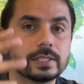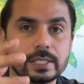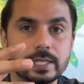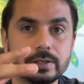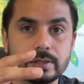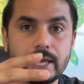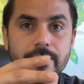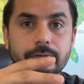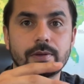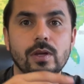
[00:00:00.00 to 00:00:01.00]
see in your
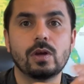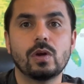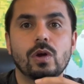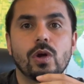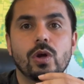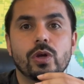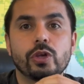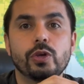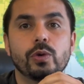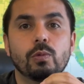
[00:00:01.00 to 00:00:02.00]
life.
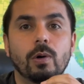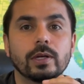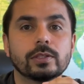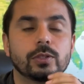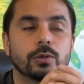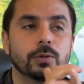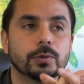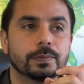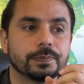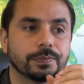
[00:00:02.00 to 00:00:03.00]
You want
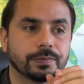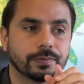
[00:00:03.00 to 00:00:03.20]
to